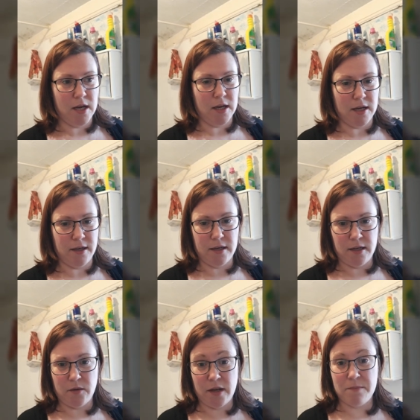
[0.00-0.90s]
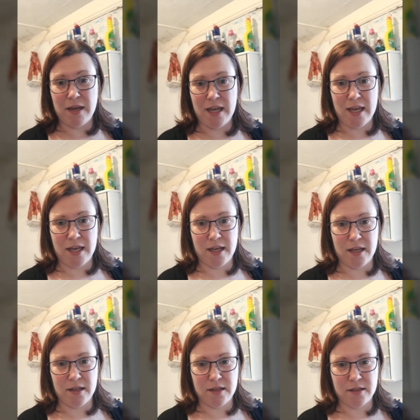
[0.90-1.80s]
I'm going to go and have my
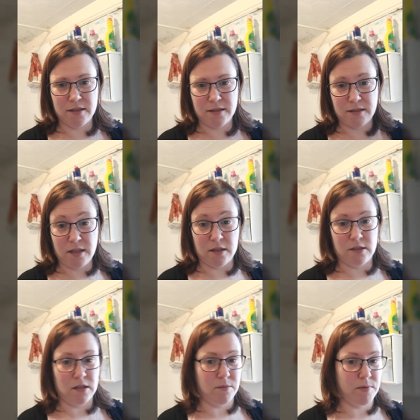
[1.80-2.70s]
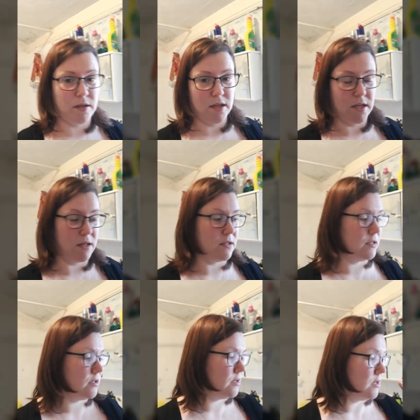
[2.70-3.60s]
hair touched up, and
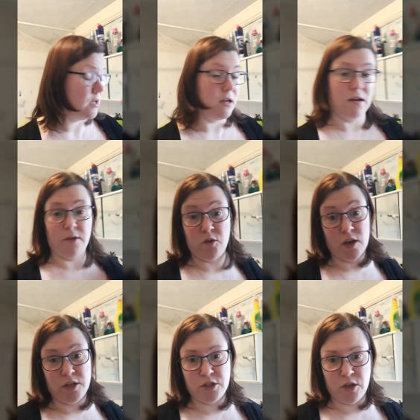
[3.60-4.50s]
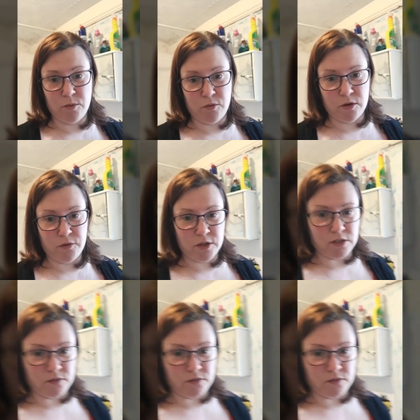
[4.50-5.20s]
thought I'd show you before I finish the